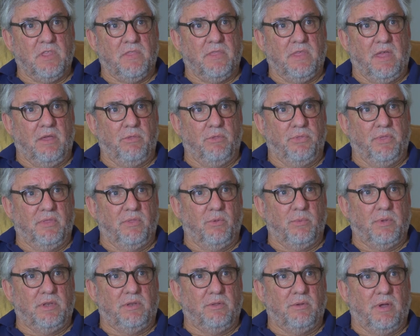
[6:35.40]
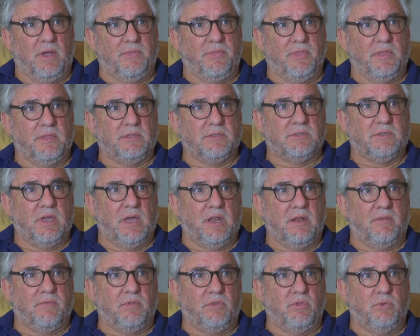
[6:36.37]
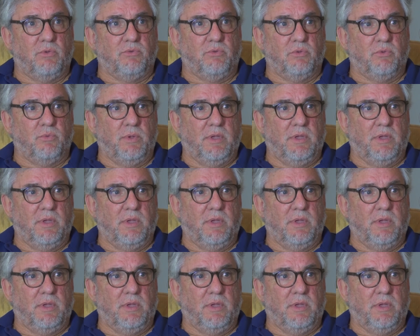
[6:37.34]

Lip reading: The other thing that we do, I think, is kind of unusual.